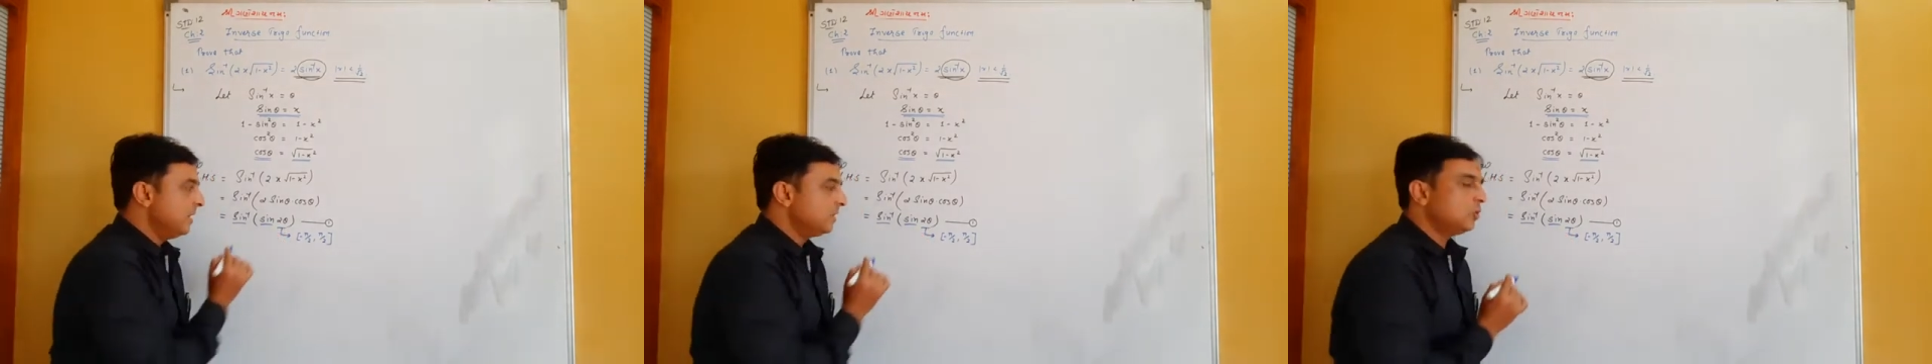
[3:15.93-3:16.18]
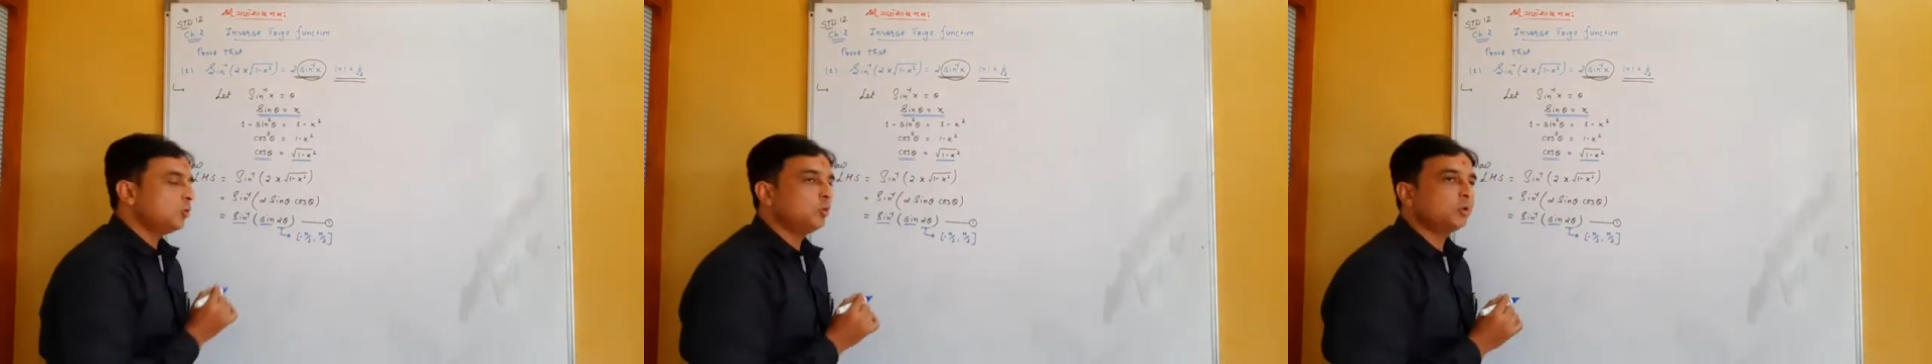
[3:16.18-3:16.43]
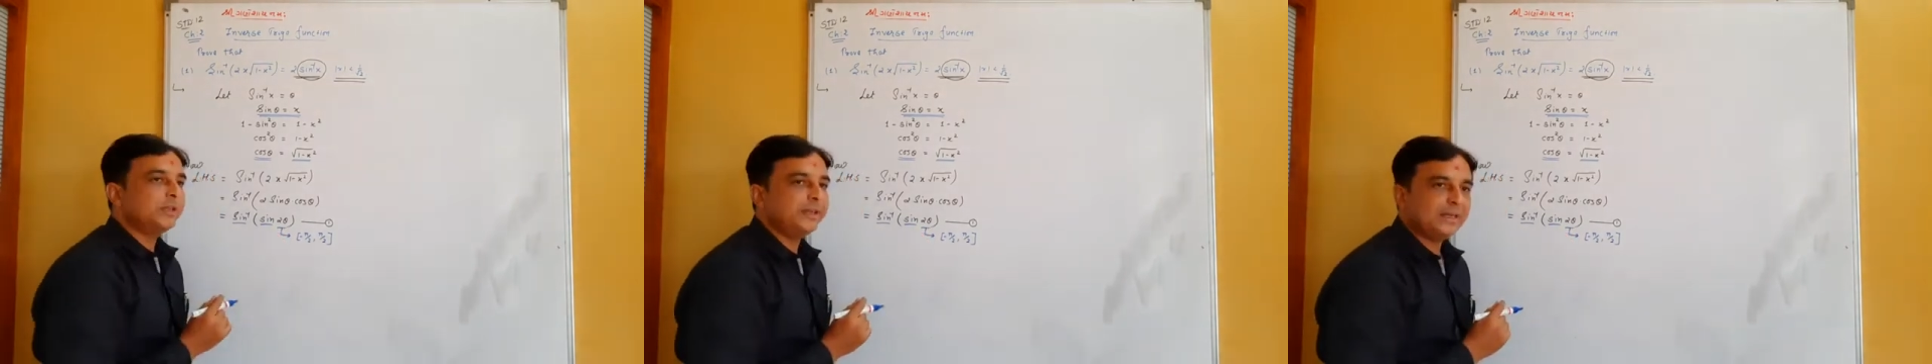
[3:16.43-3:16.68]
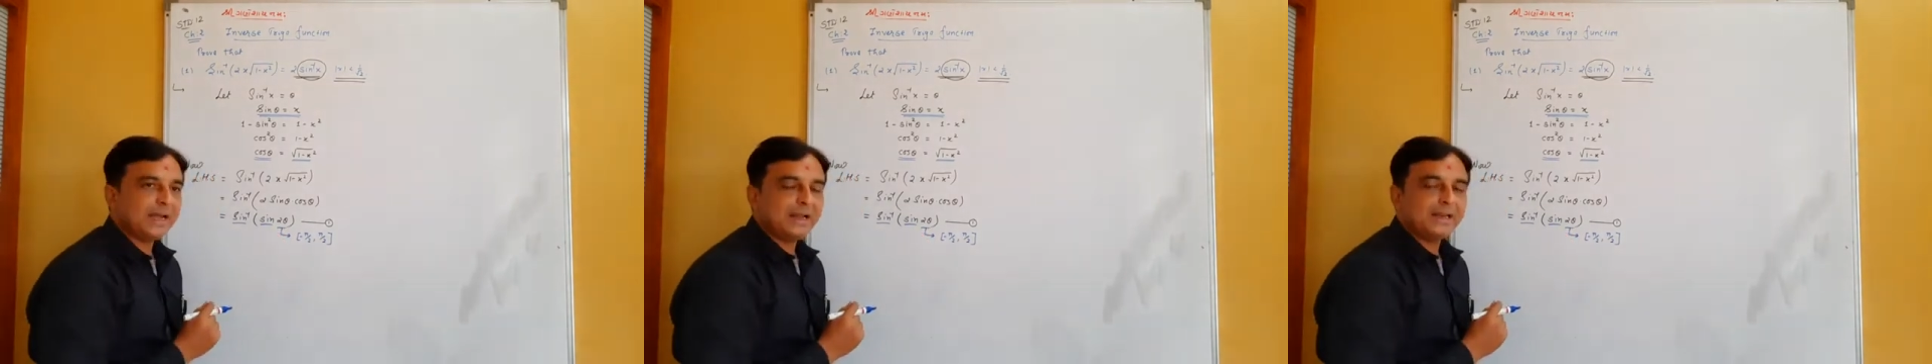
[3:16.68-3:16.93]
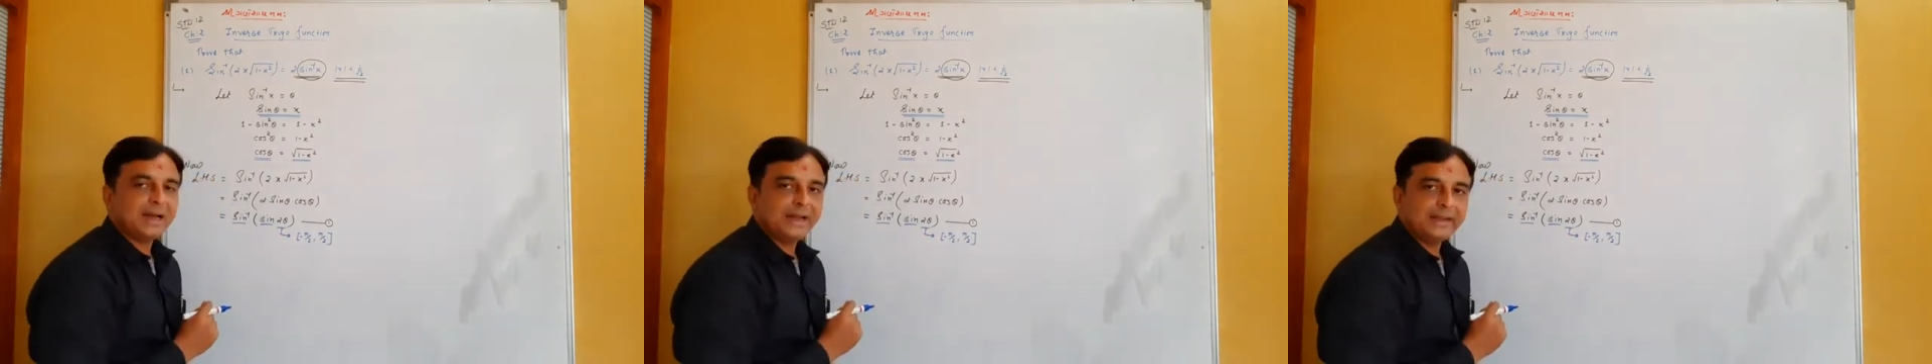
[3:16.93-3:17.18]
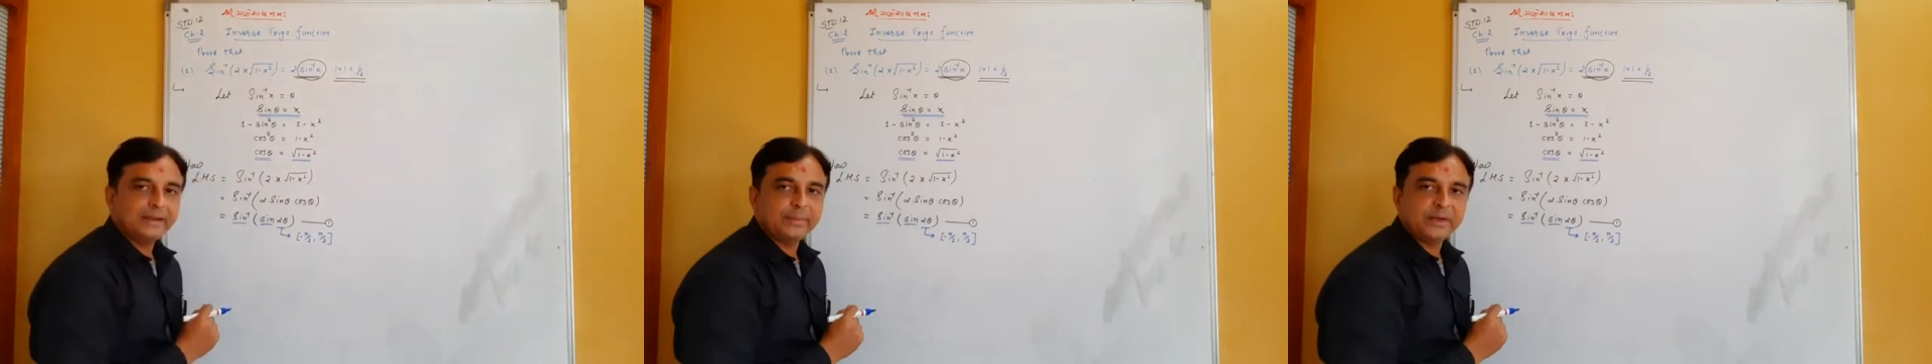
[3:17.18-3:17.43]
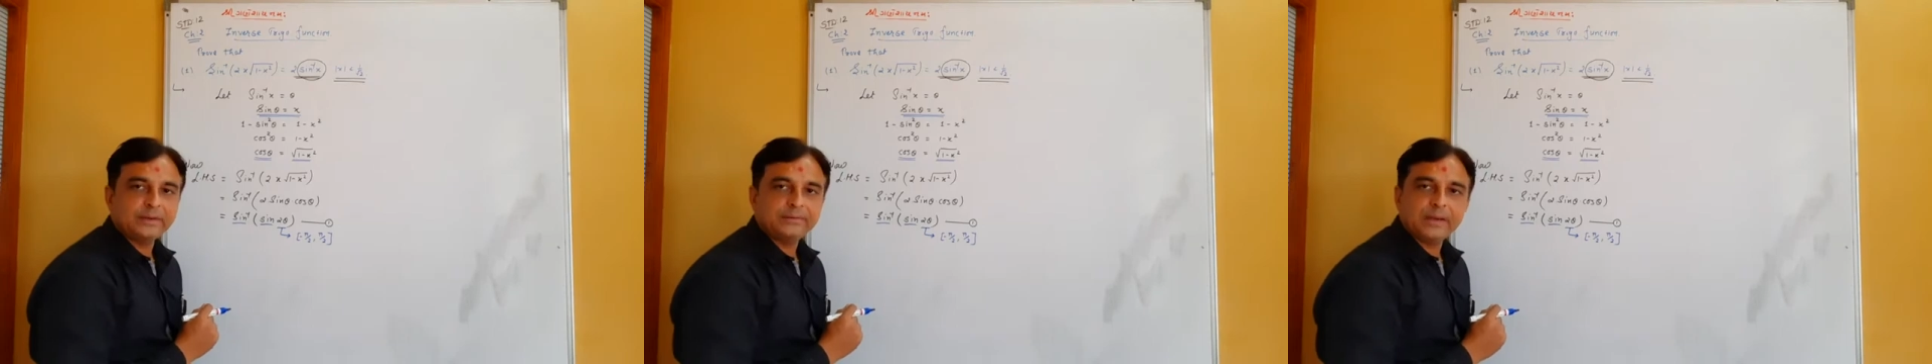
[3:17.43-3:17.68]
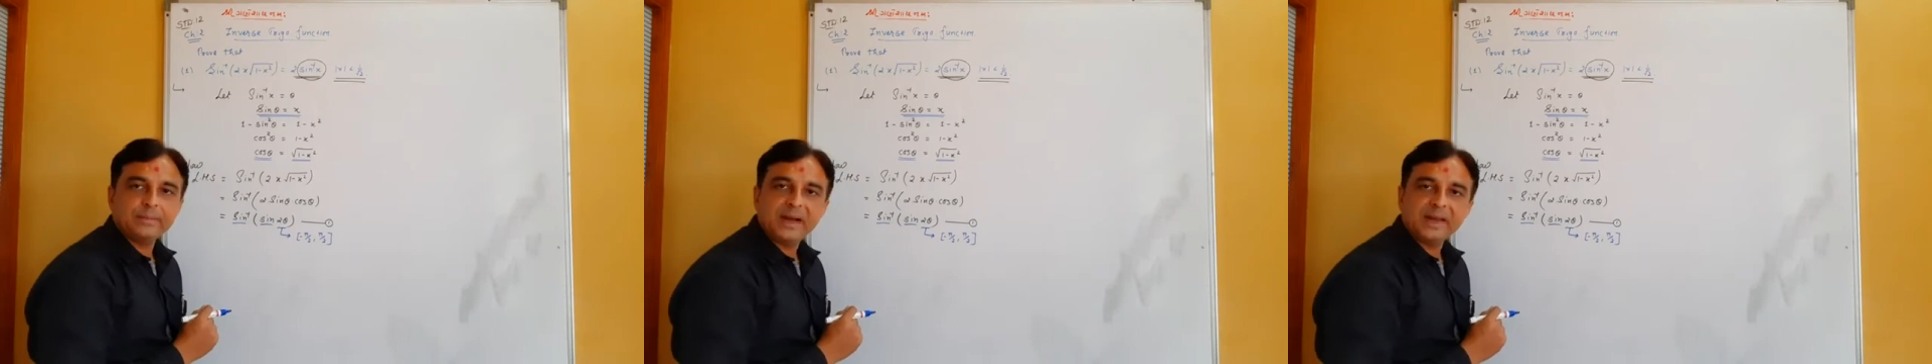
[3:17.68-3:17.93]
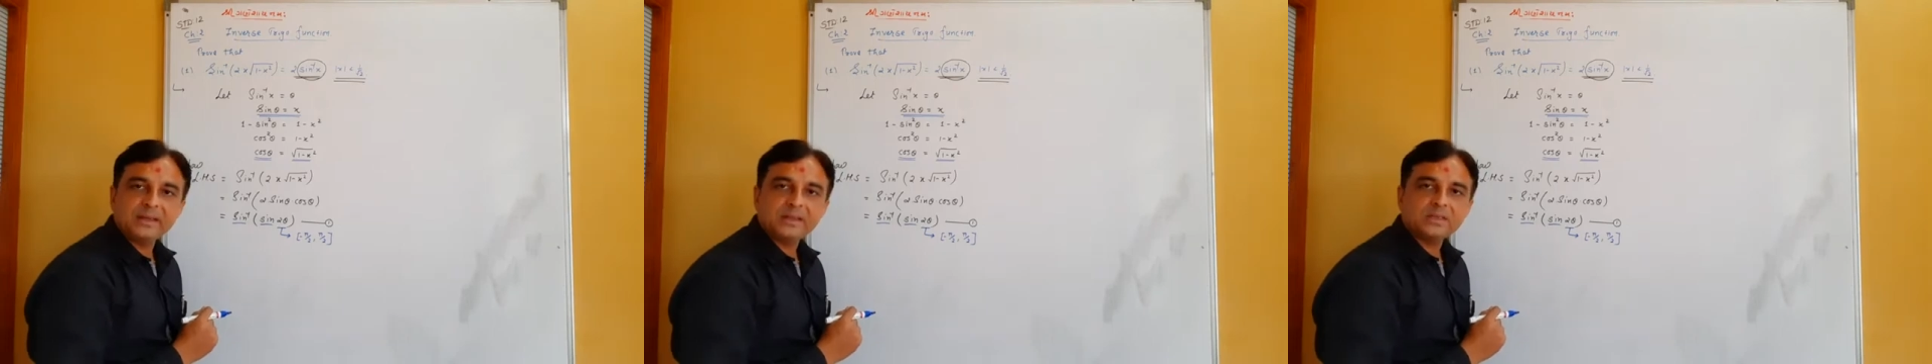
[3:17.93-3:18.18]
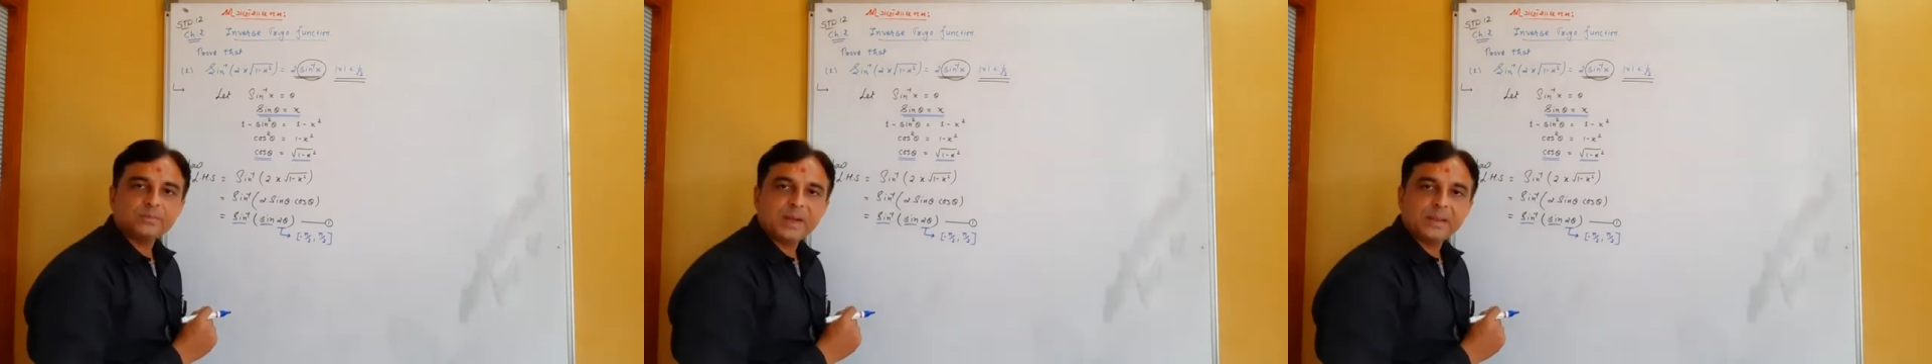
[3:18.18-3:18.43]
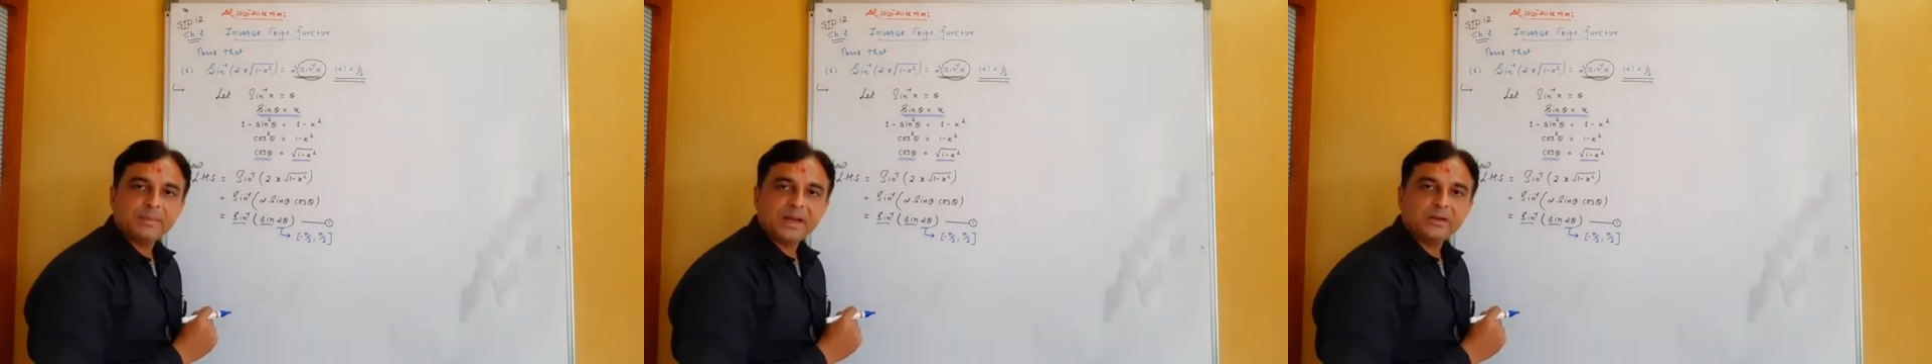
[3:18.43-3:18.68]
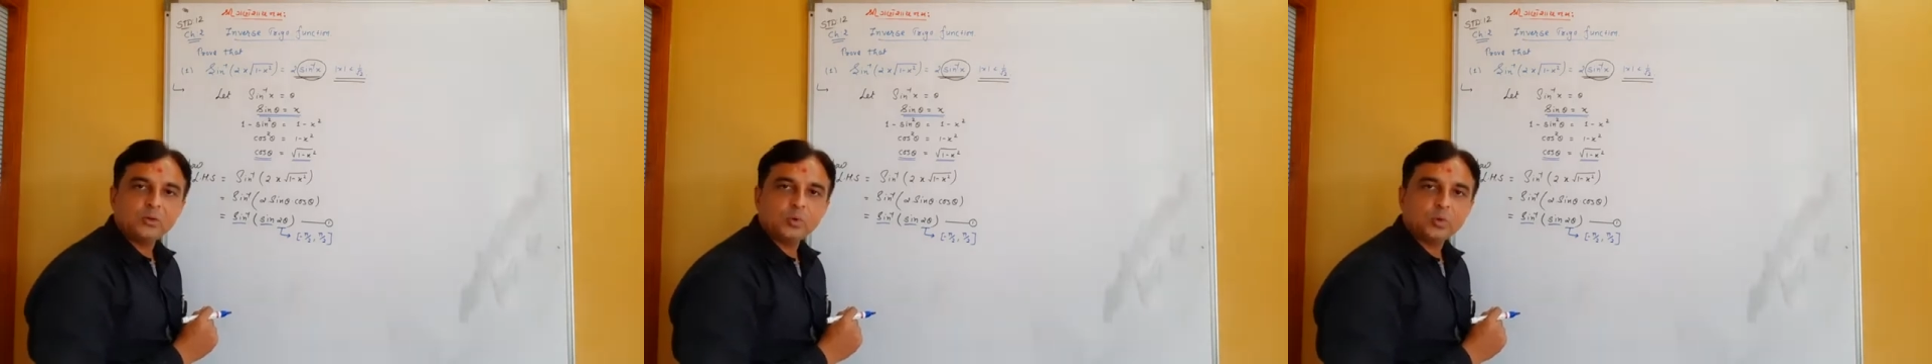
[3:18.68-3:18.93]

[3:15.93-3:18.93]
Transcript: 2 theta lying between minus pi by 2